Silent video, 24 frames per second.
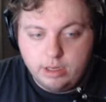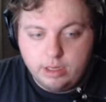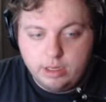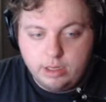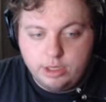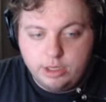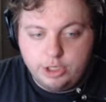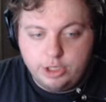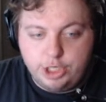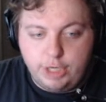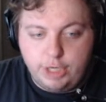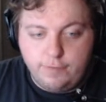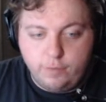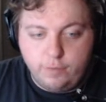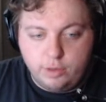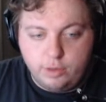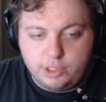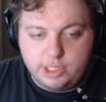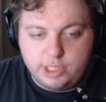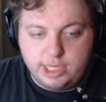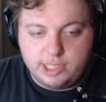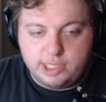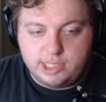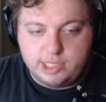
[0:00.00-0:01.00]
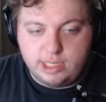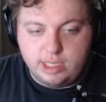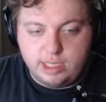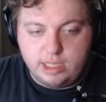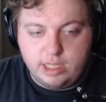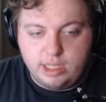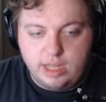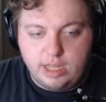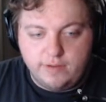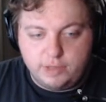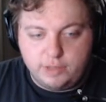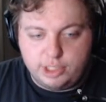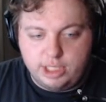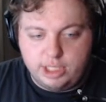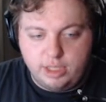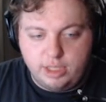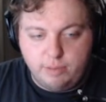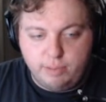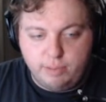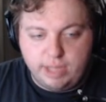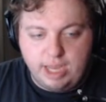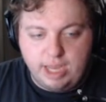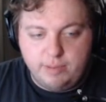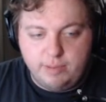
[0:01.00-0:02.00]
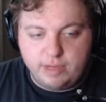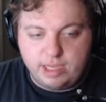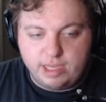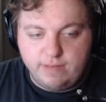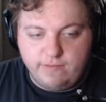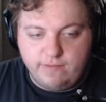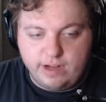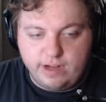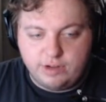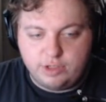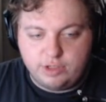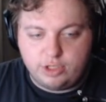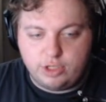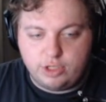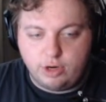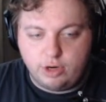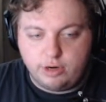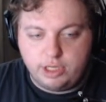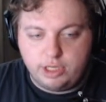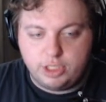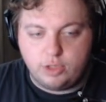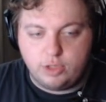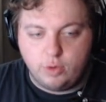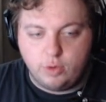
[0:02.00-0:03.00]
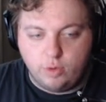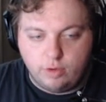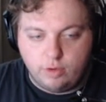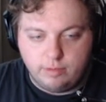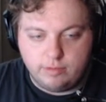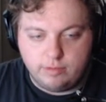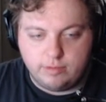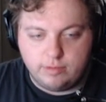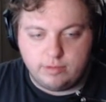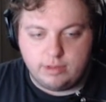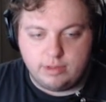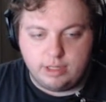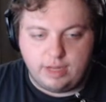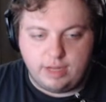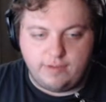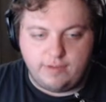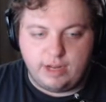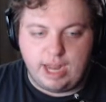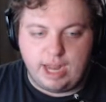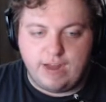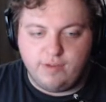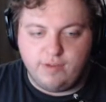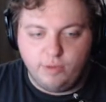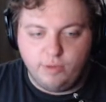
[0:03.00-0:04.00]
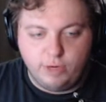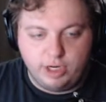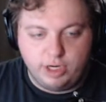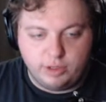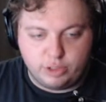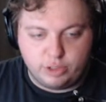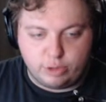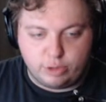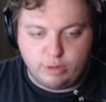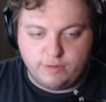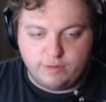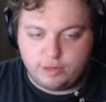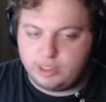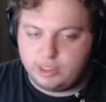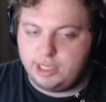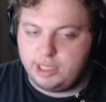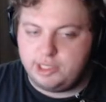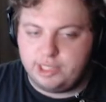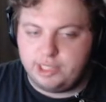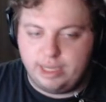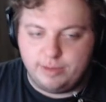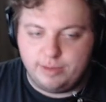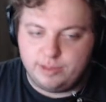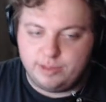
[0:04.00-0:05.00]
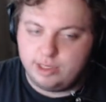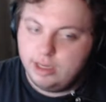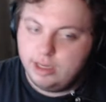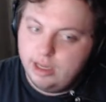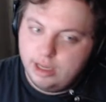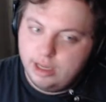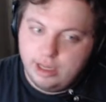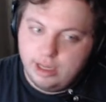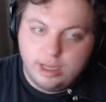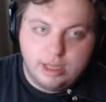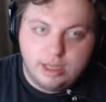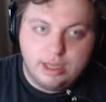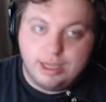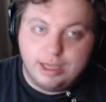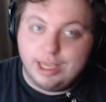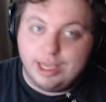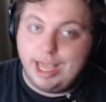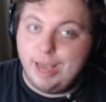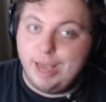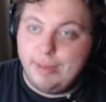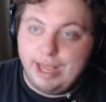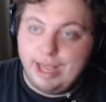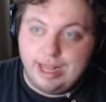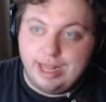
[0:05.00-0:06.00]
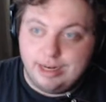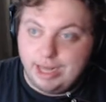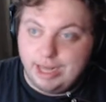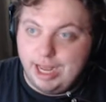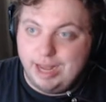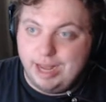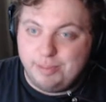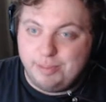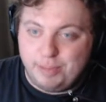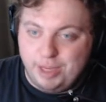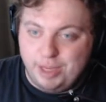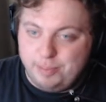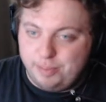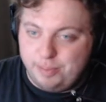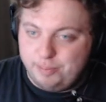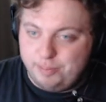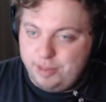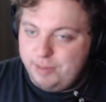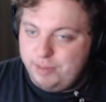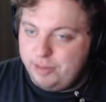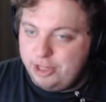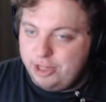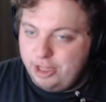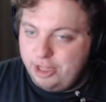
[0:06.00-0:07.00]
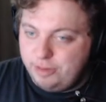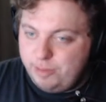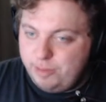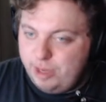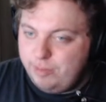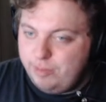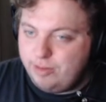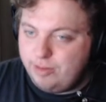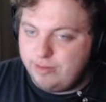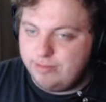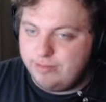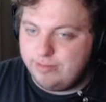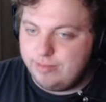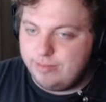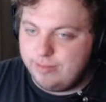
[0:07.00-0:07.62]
G4 says never seen them play, but can vouch Starry is cool. Love it. Everyone knows Quiver, says Nibs. Yeah, man. People know people.